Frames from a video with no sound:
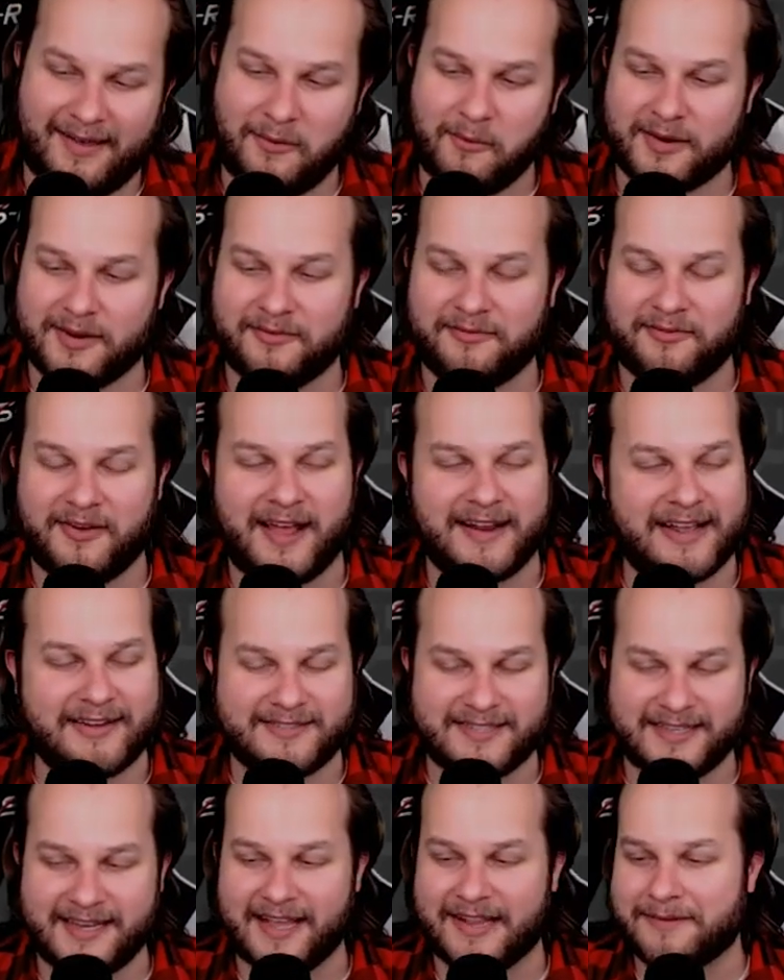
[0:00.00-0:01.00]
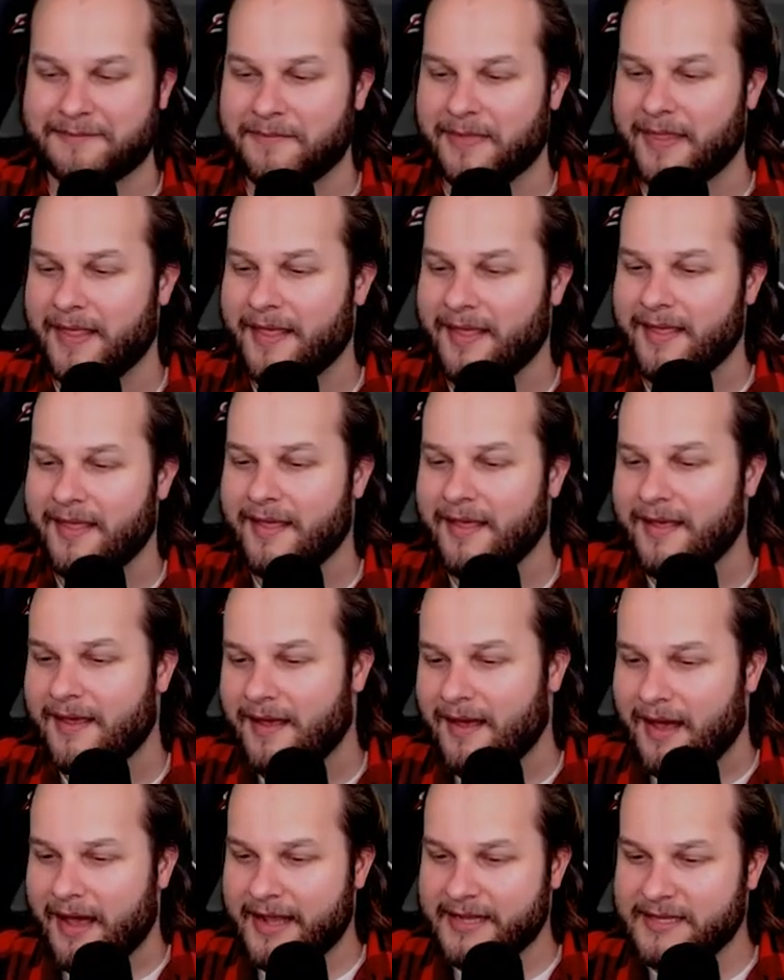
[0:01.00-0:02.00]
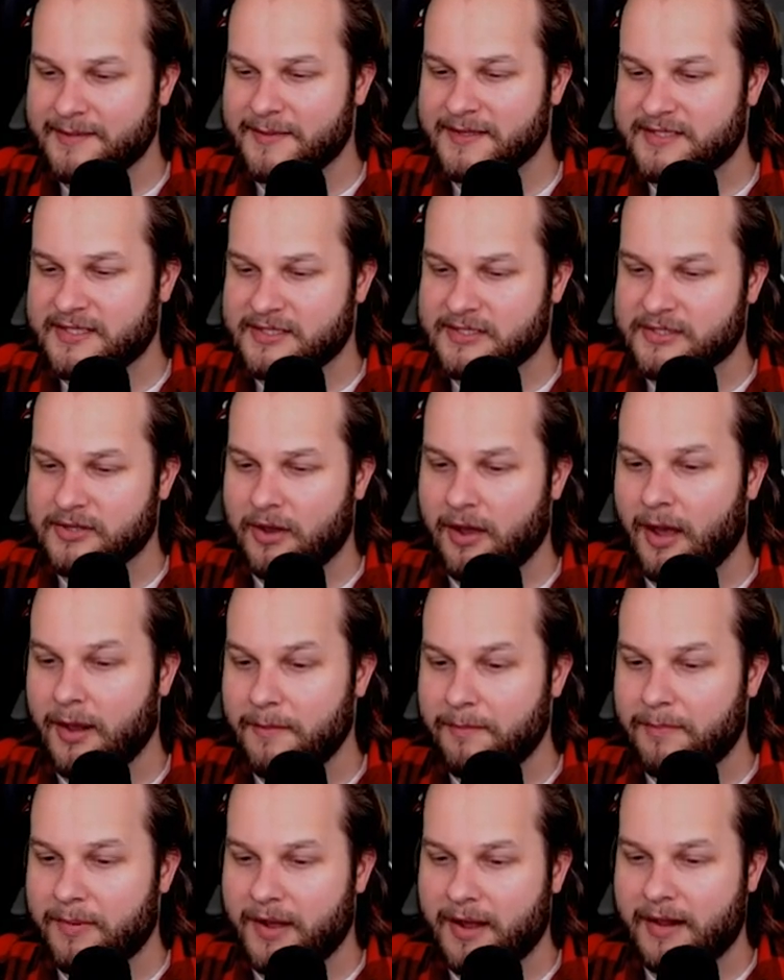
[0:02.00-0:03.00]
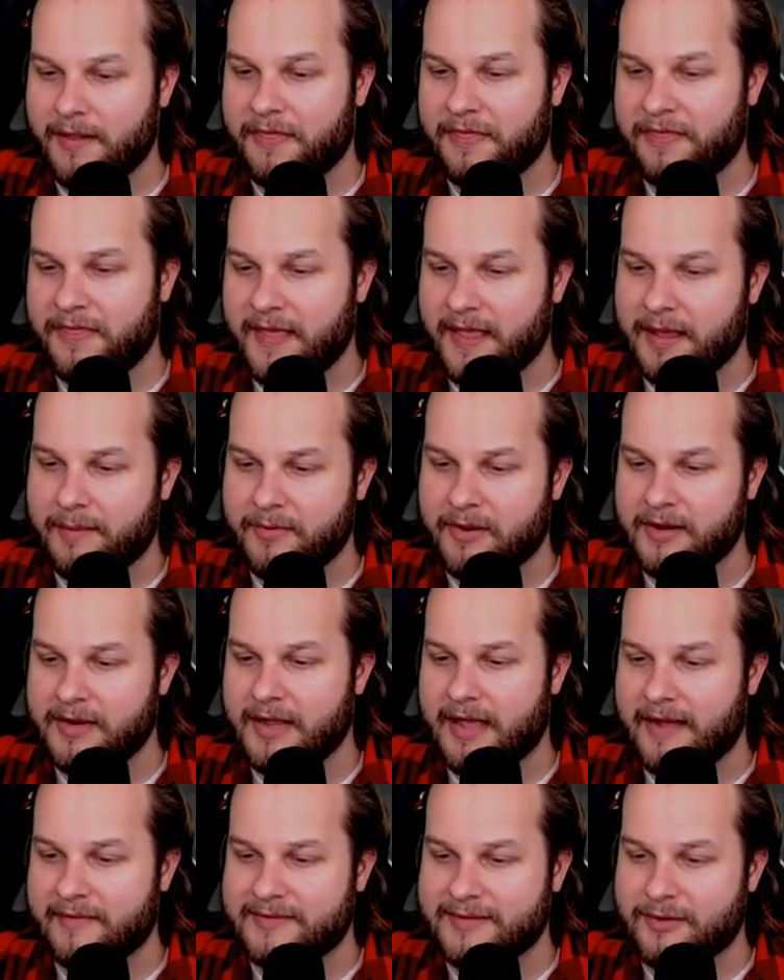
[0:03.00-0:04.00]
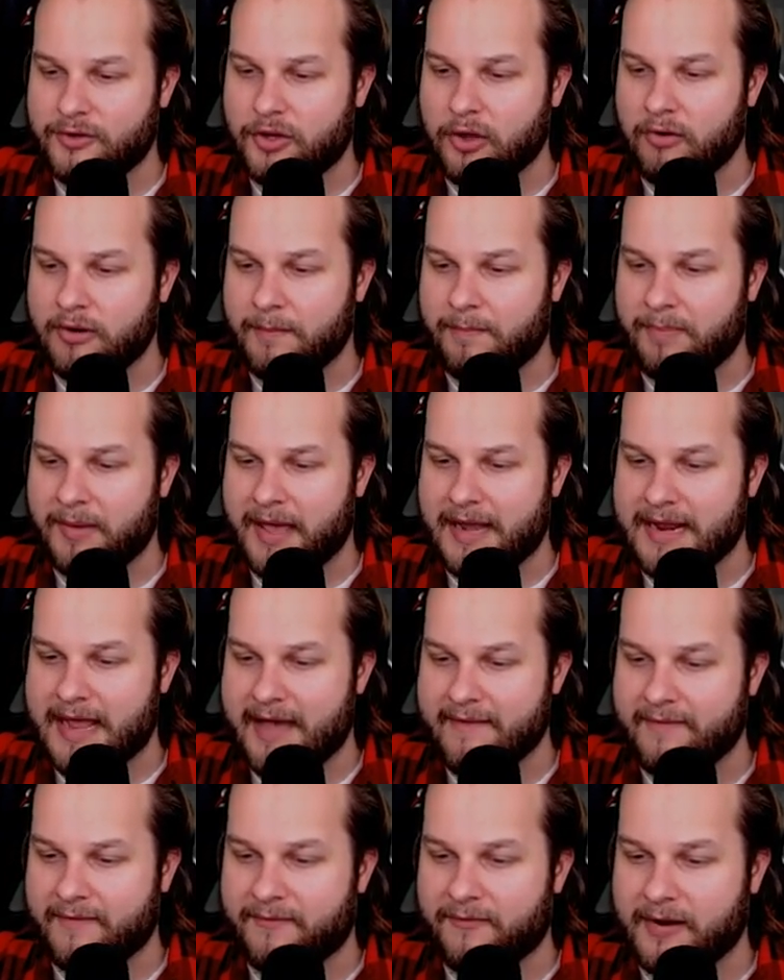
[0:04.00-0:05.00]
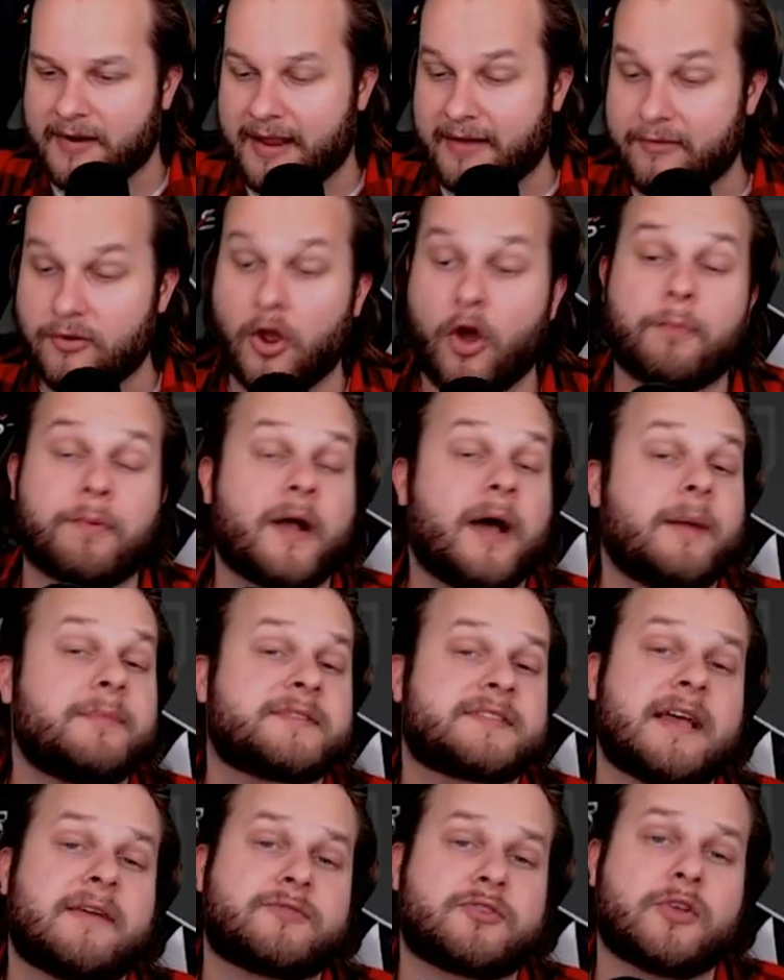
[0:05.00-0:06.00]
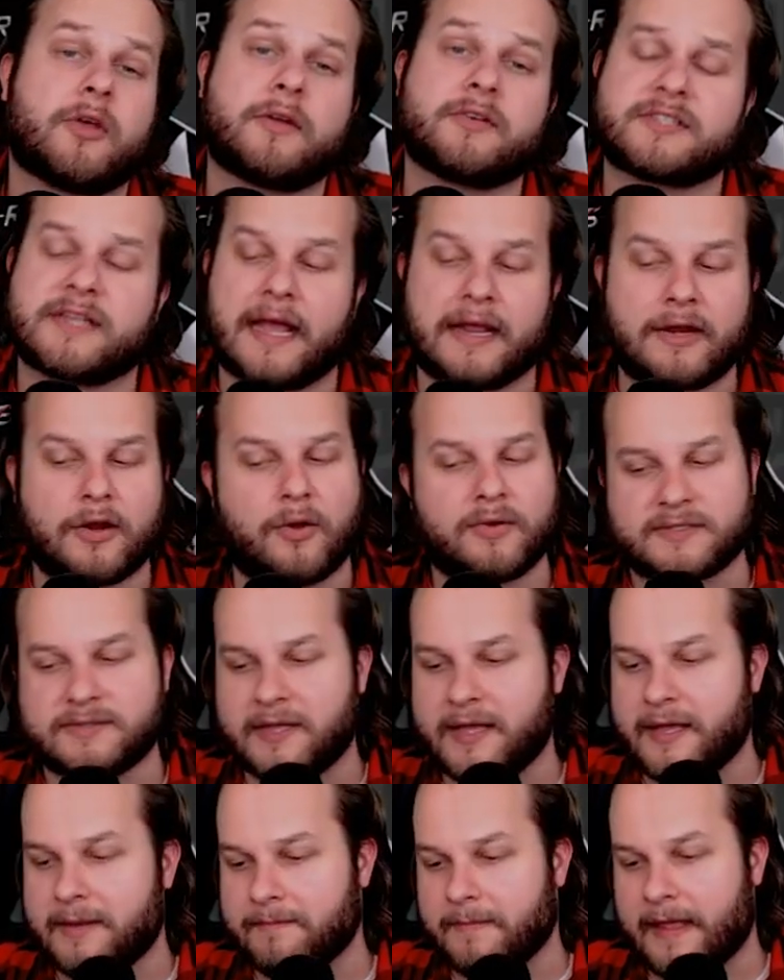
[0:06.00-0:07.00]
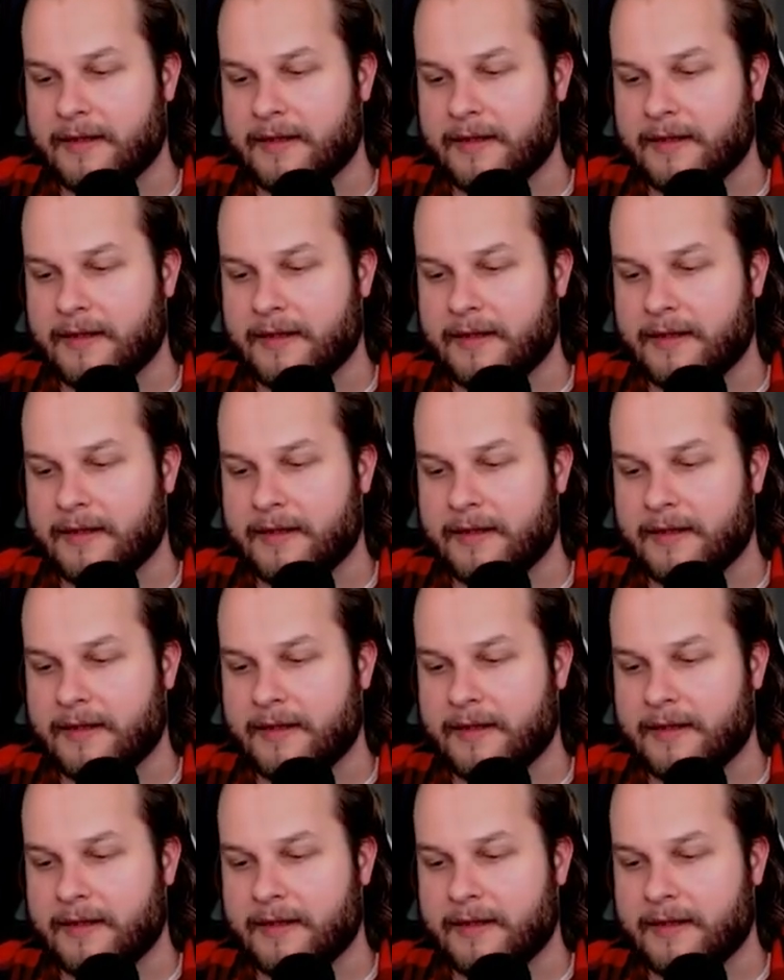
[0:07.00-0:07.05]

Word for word: We're going to find out together. I had to miss the song, but think I'm gonna have to go to bed. Have a fun night. No problem, Steph. Don't understand. I know it's late.